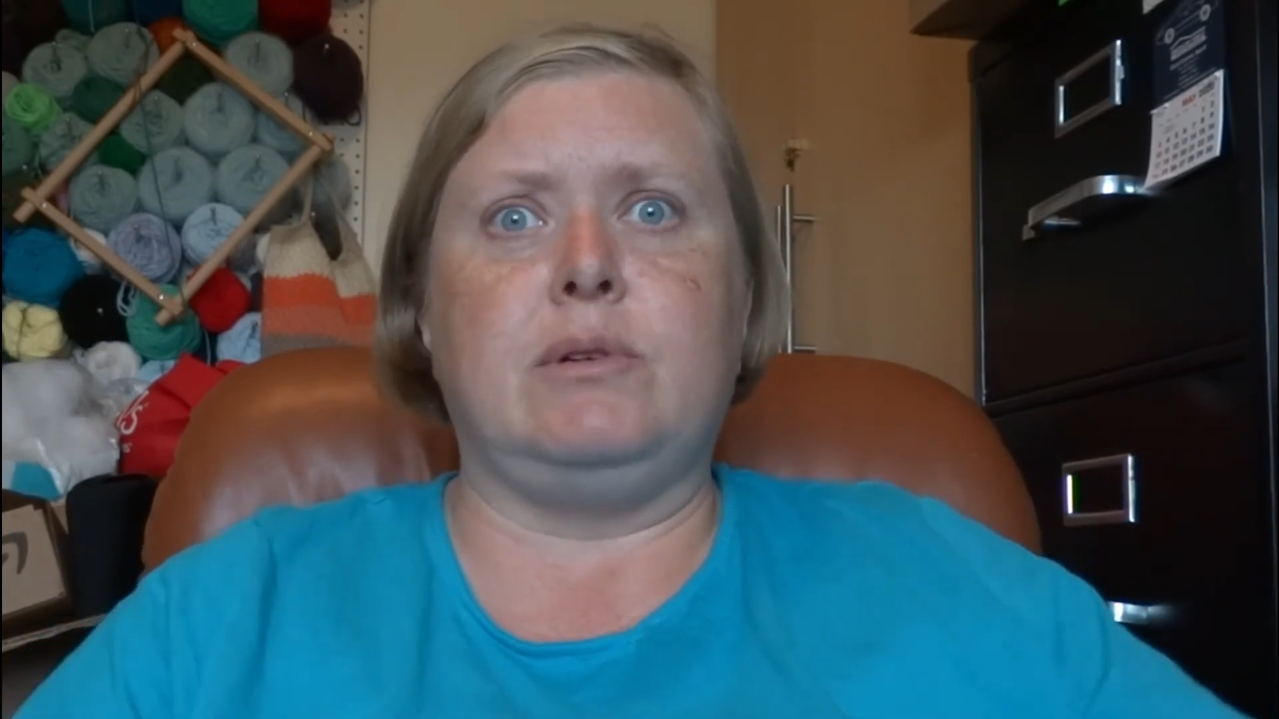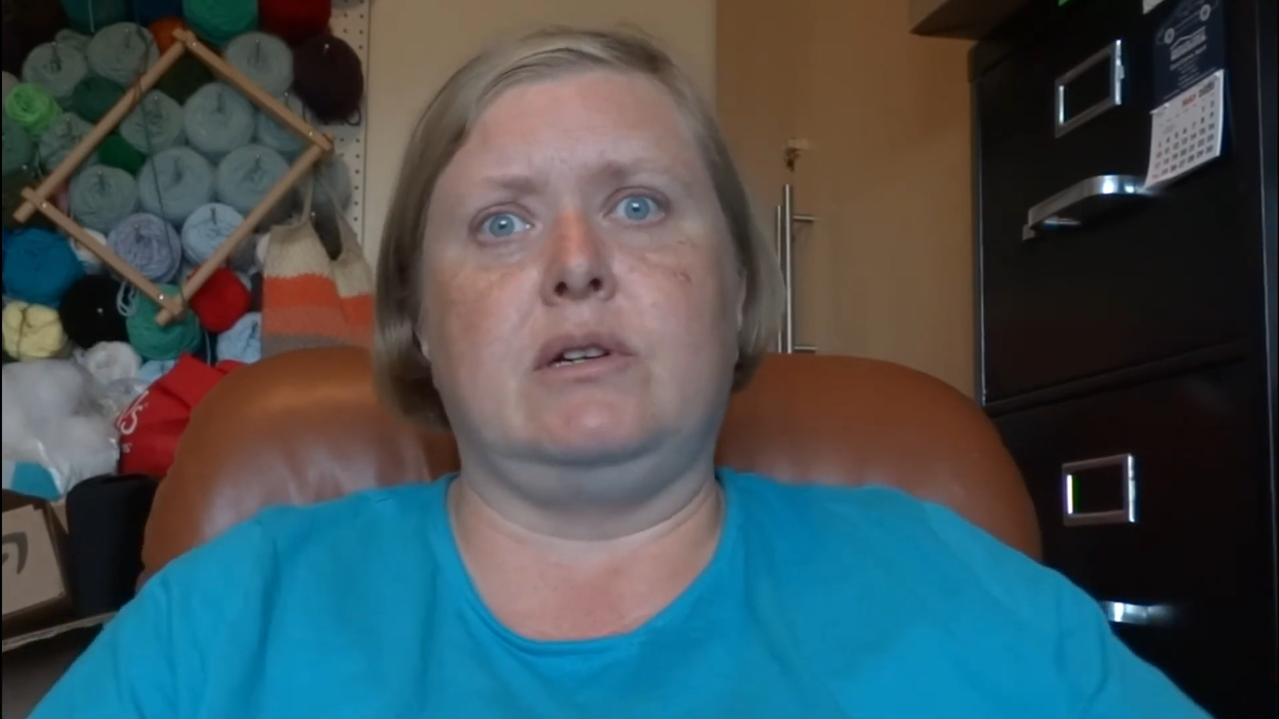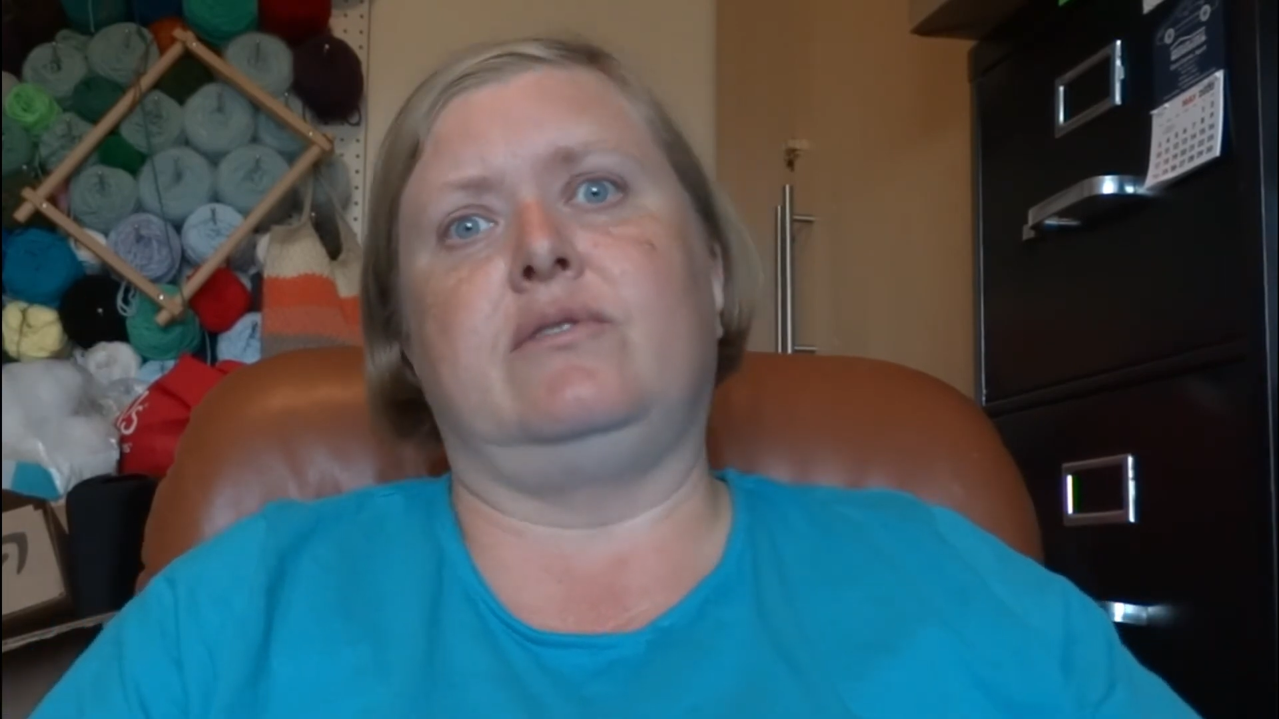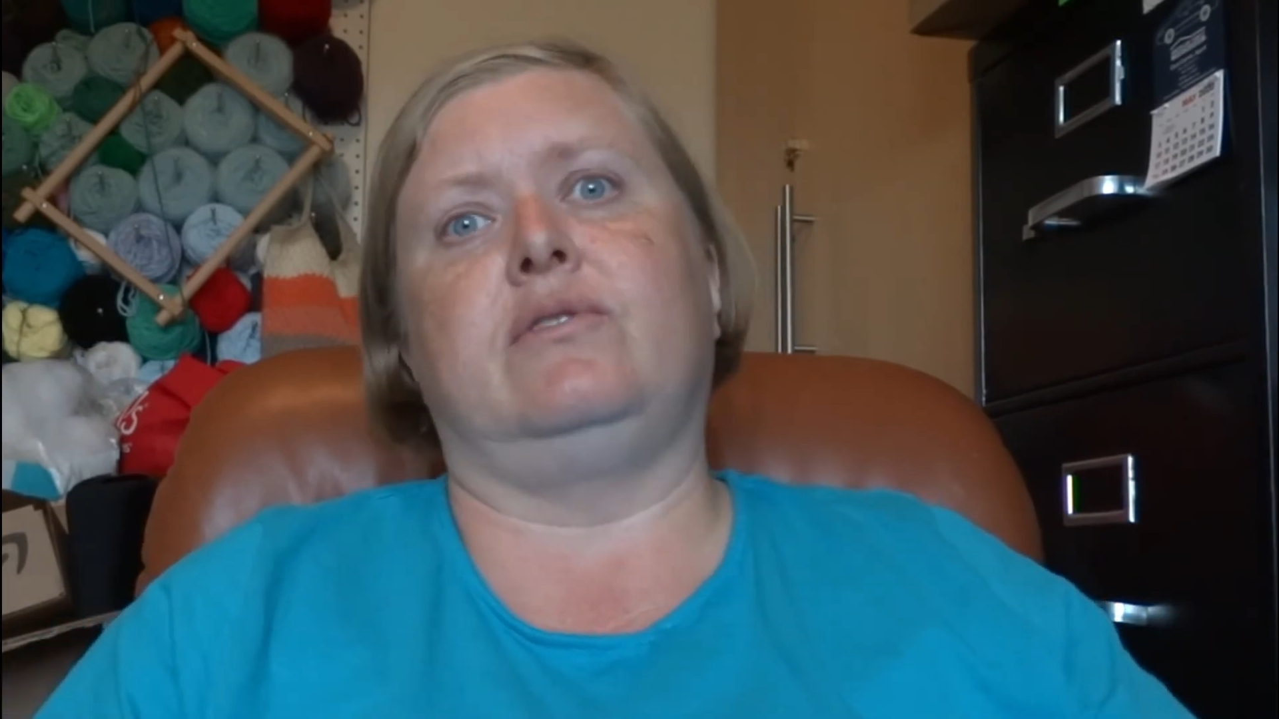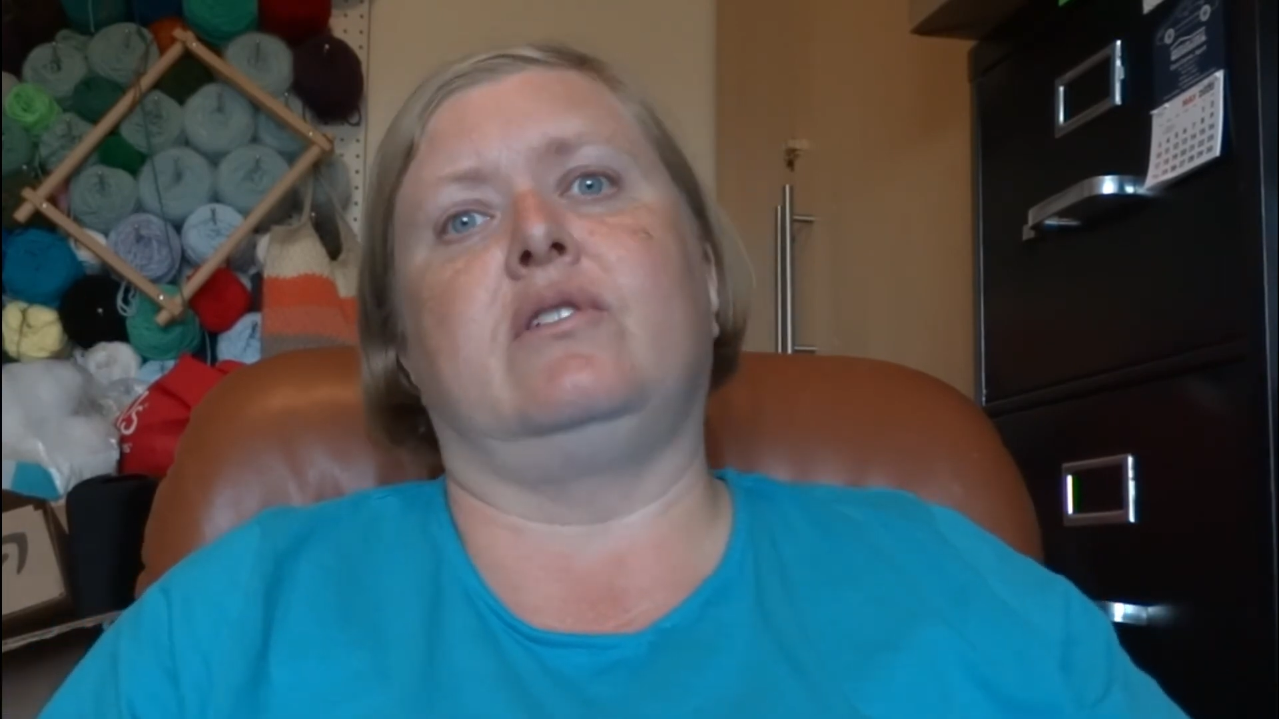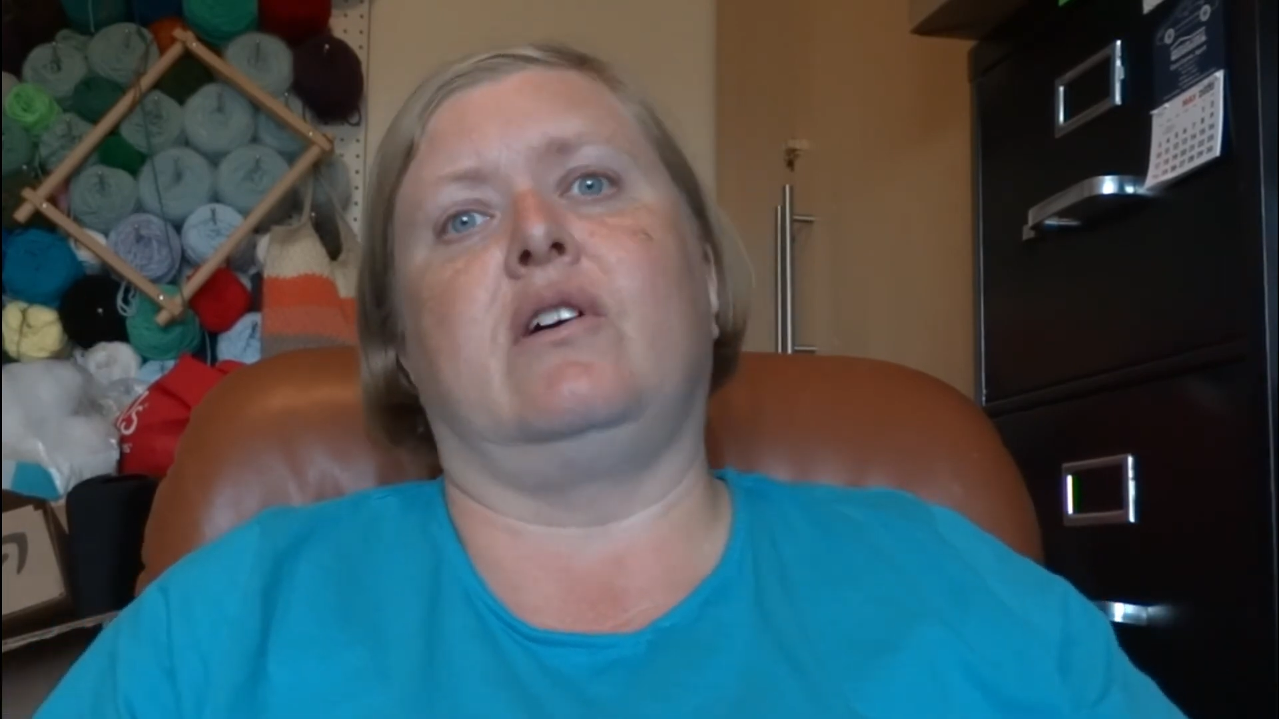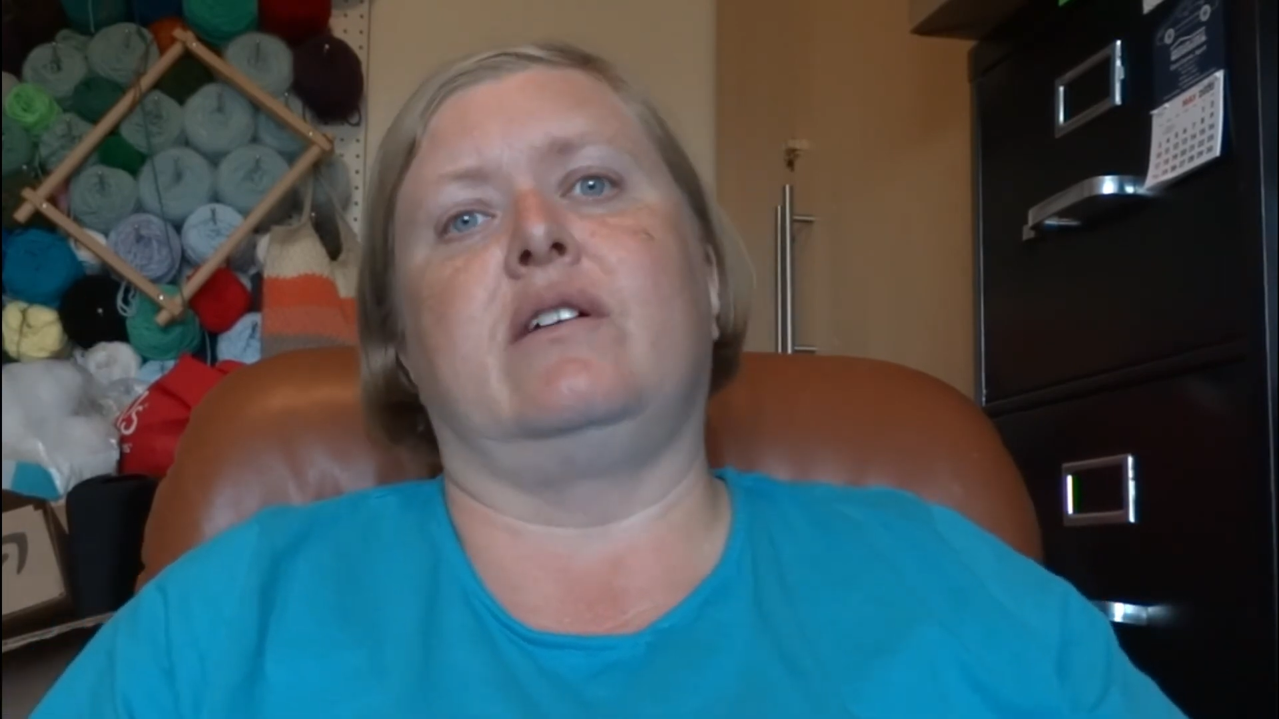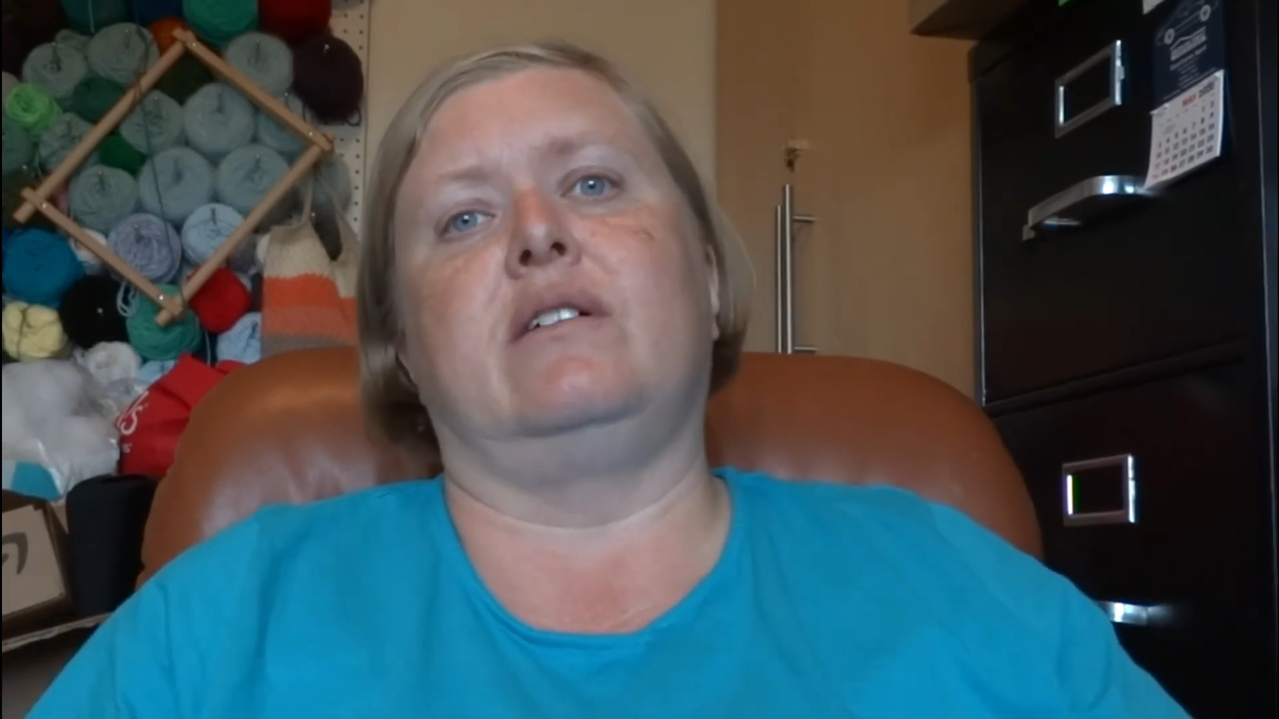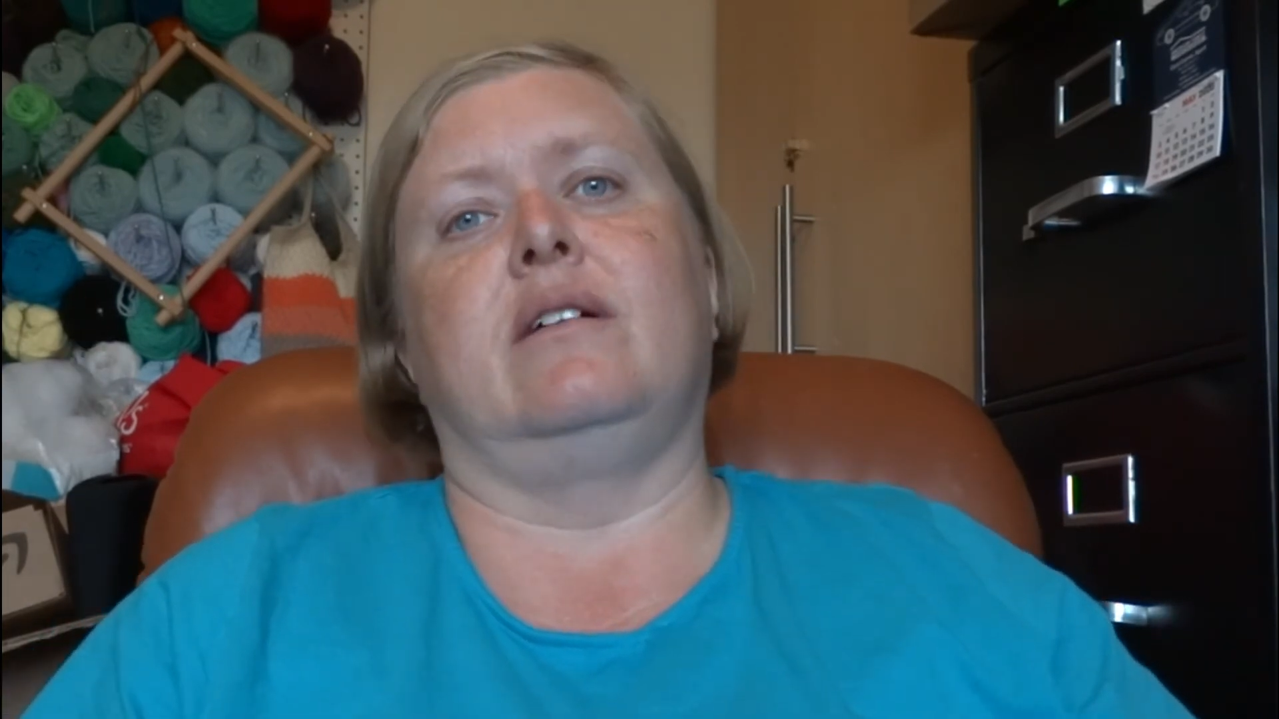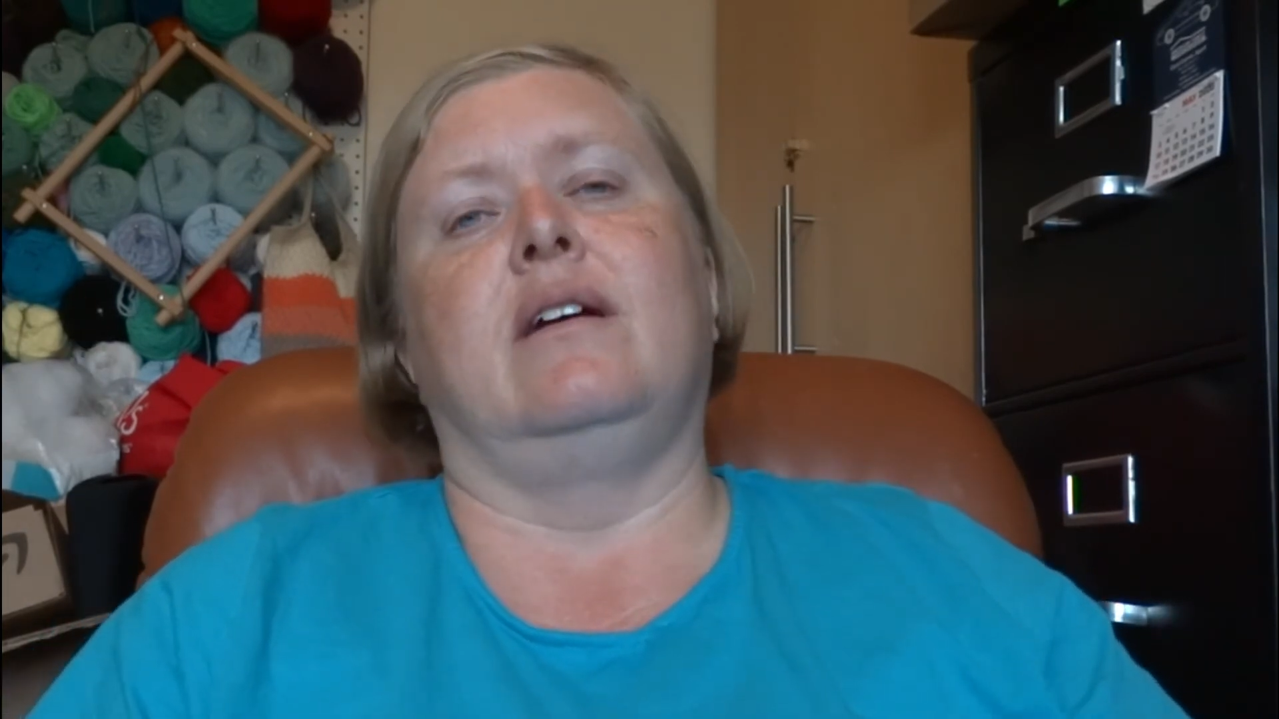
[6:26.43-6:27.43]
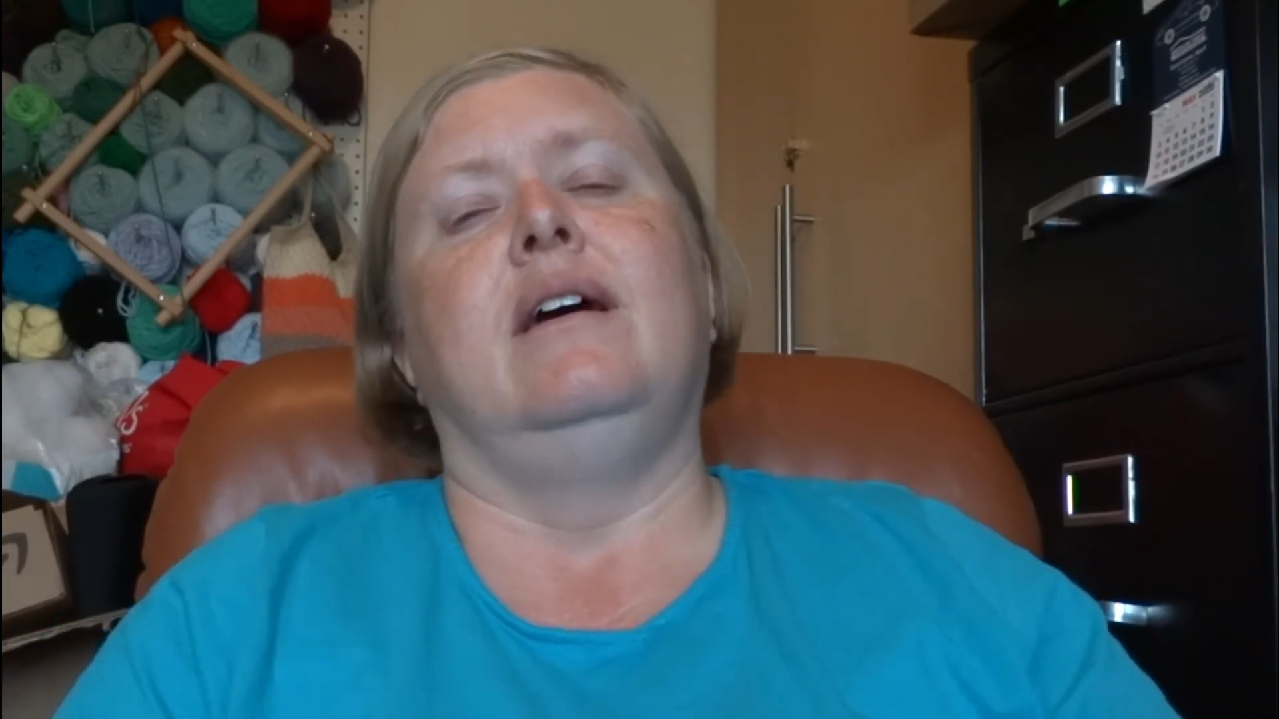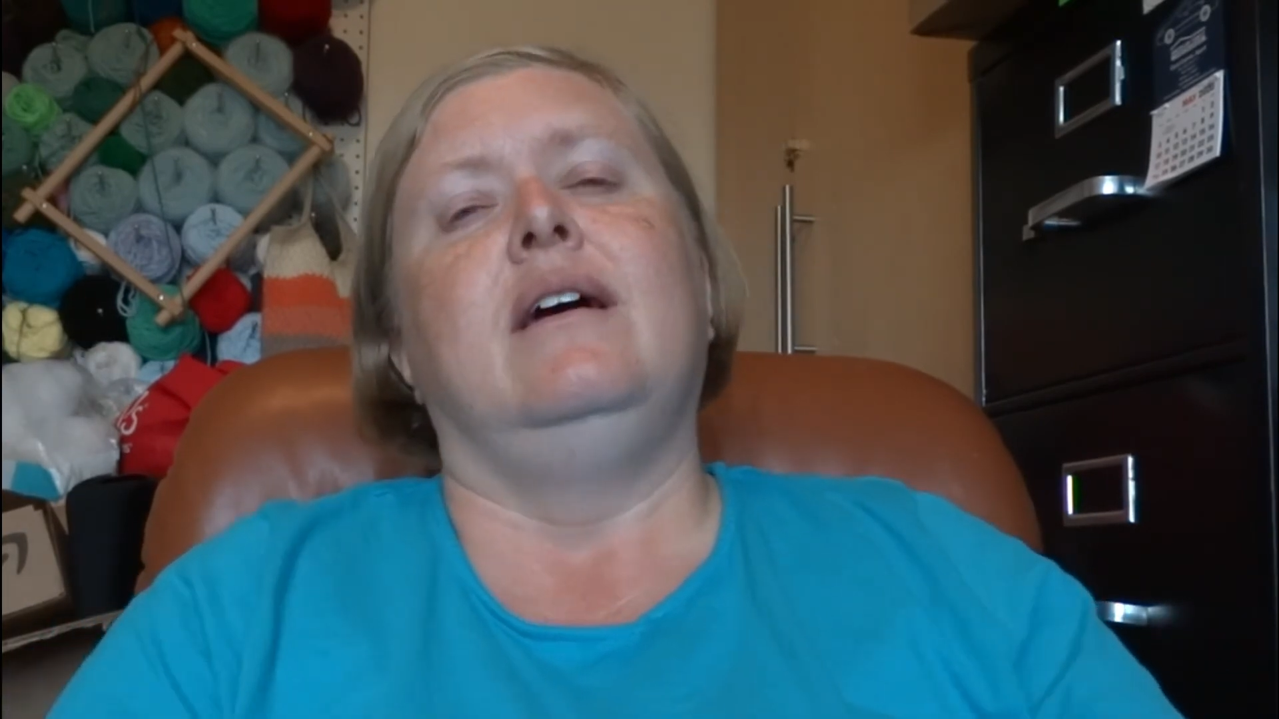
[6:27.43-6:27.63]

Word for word: beautiful garden